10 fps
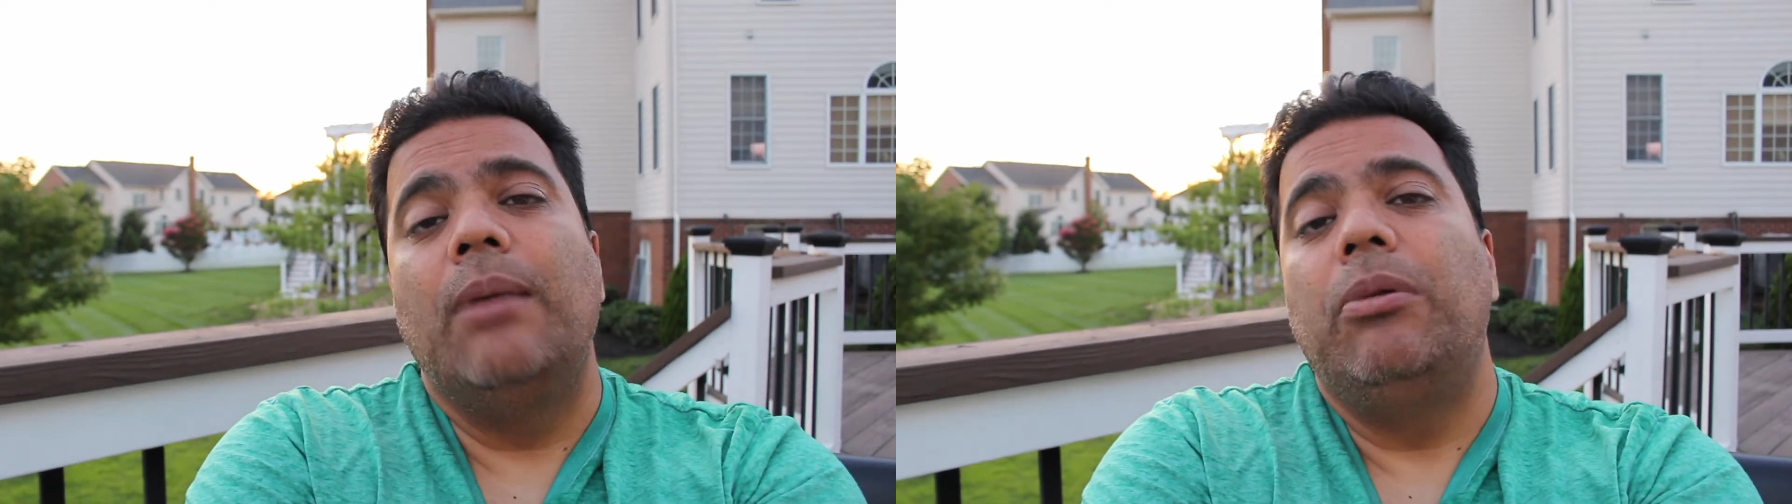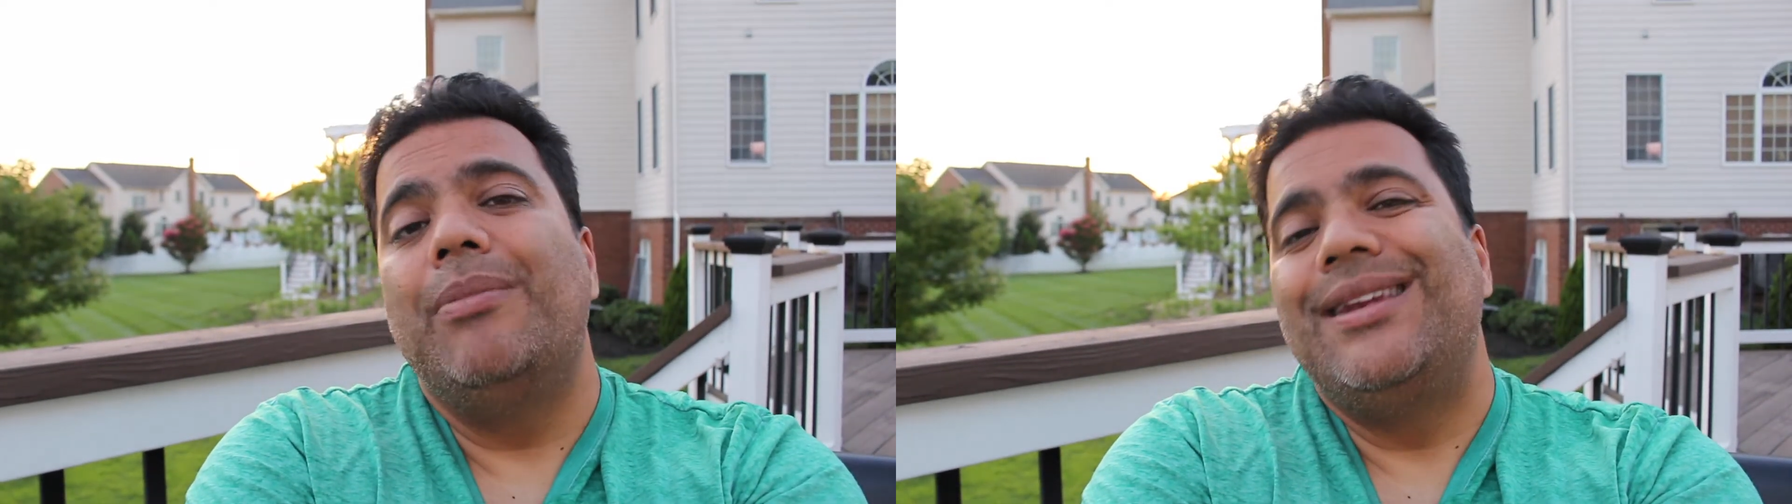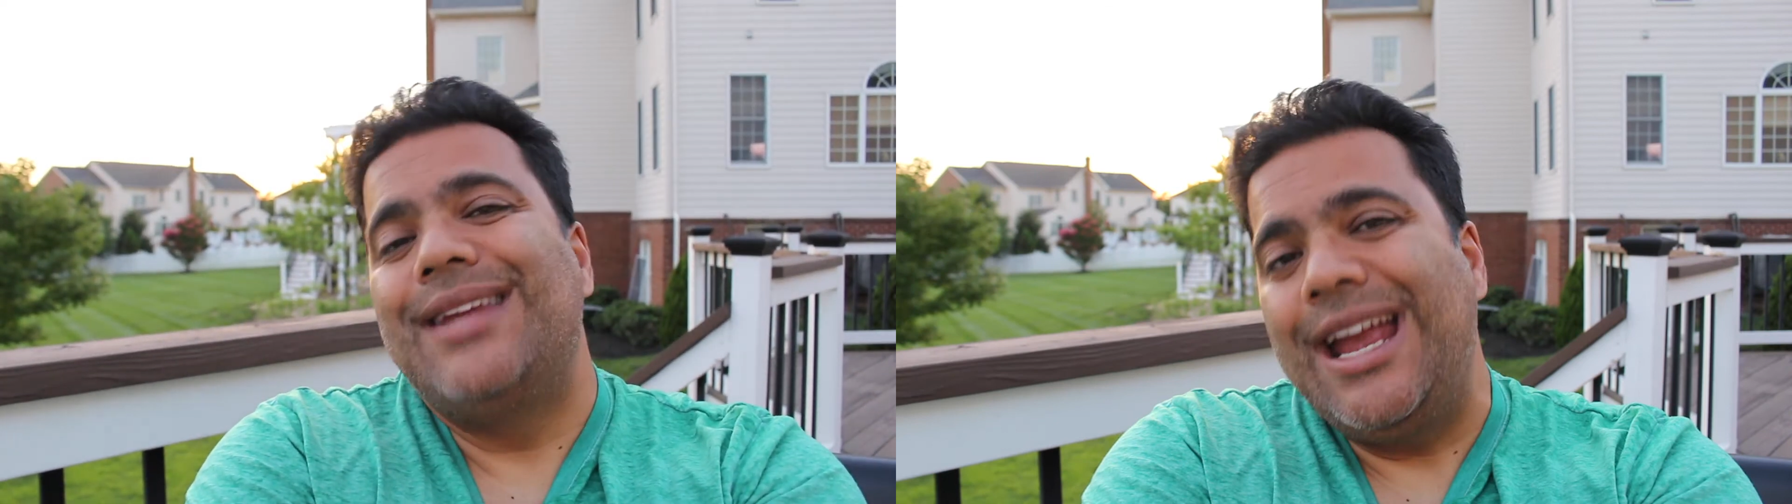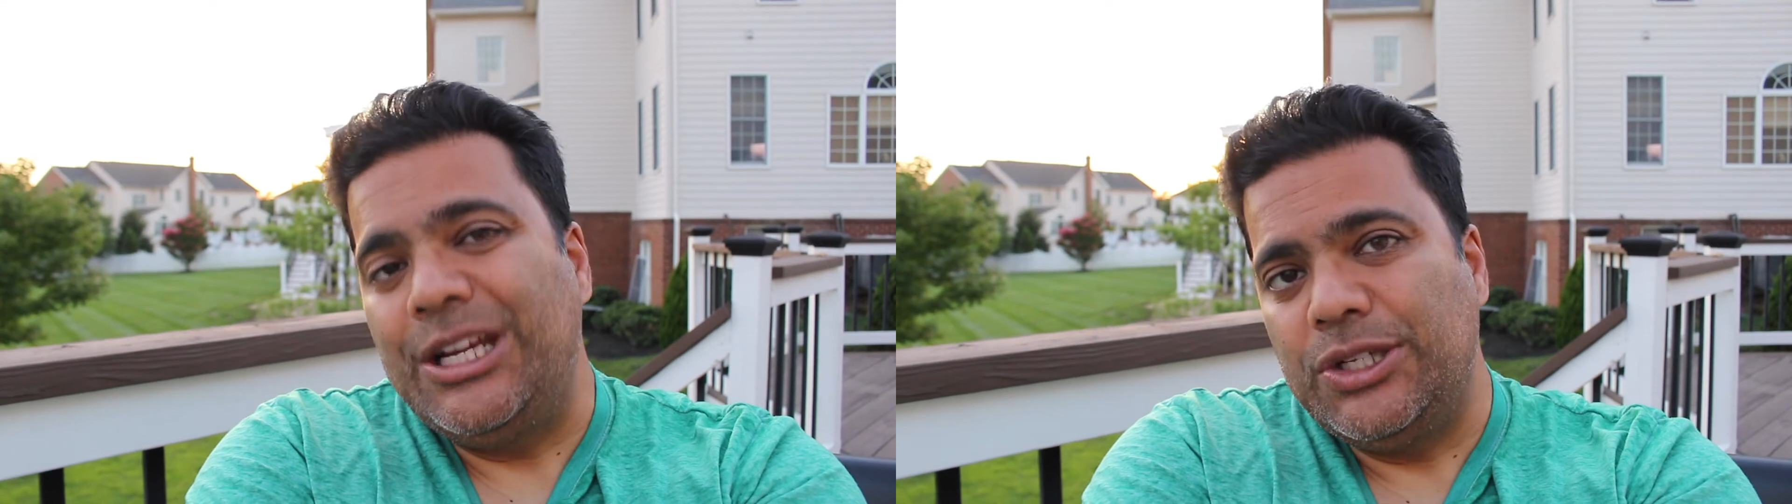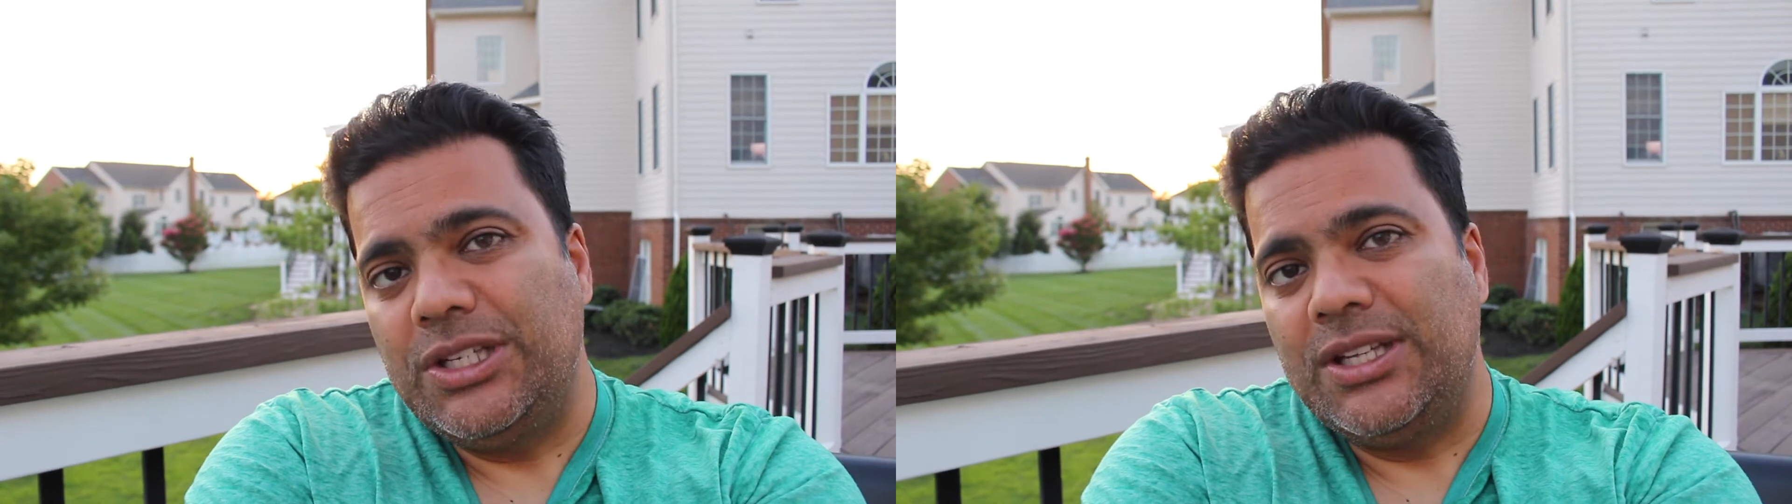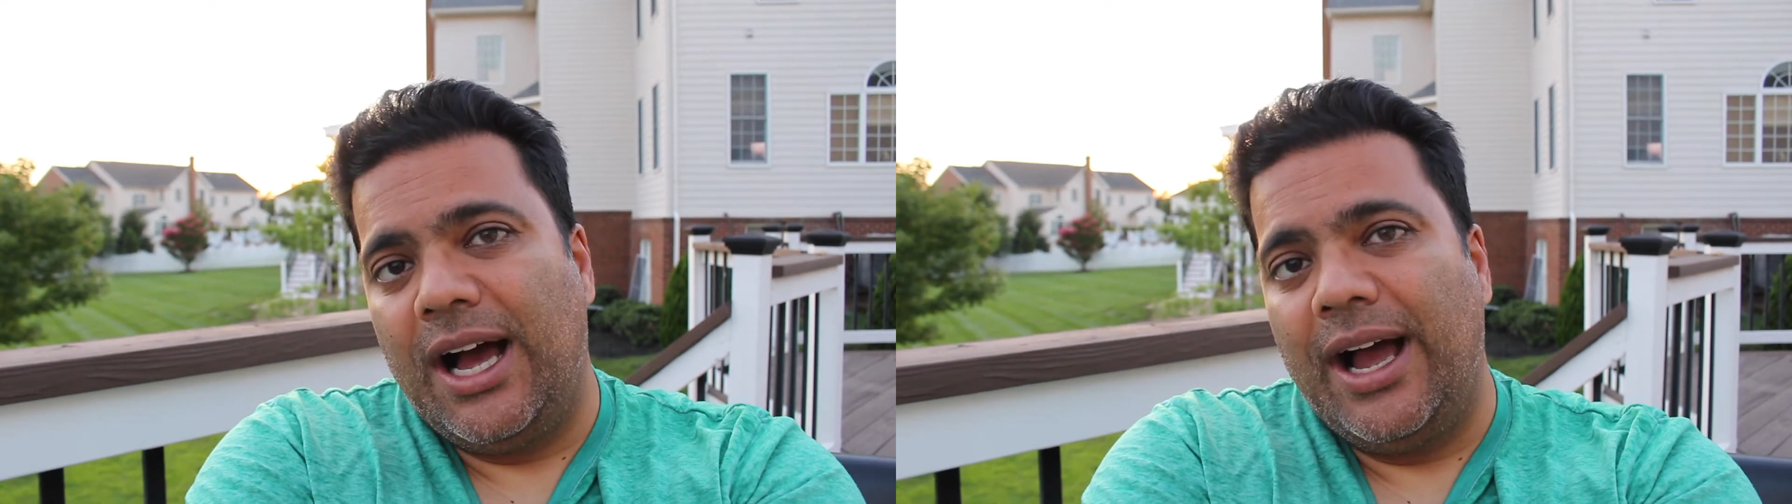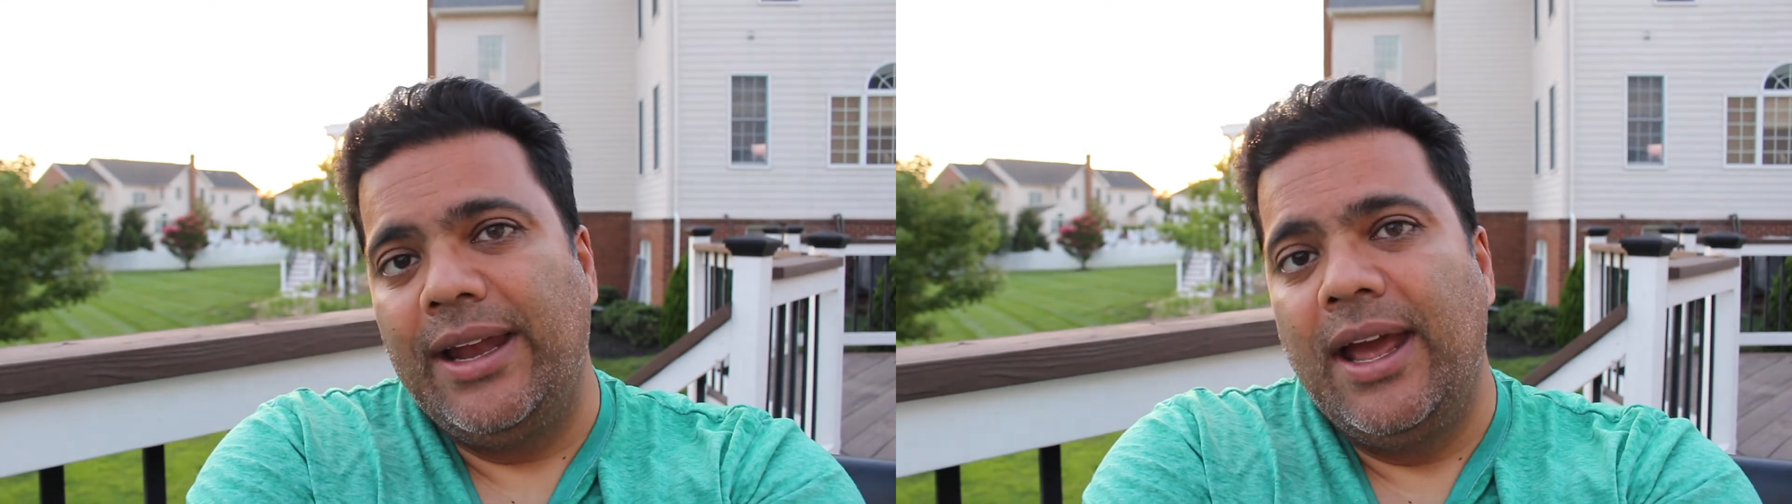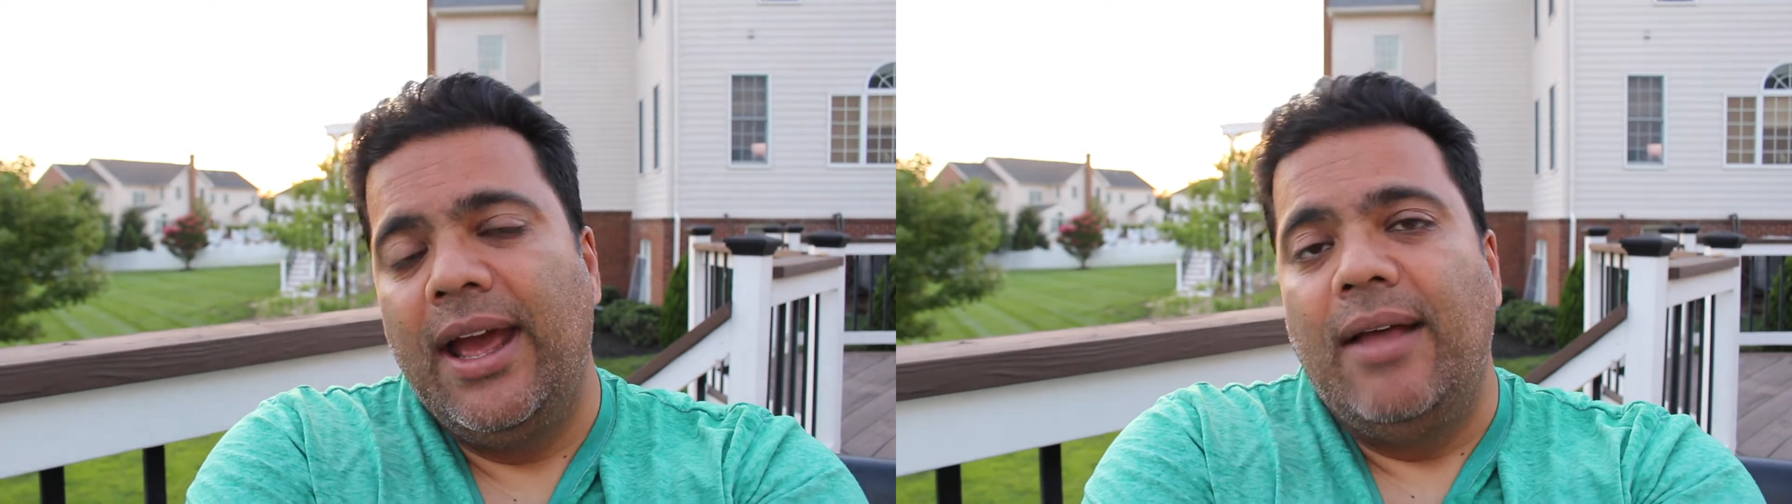implementation side.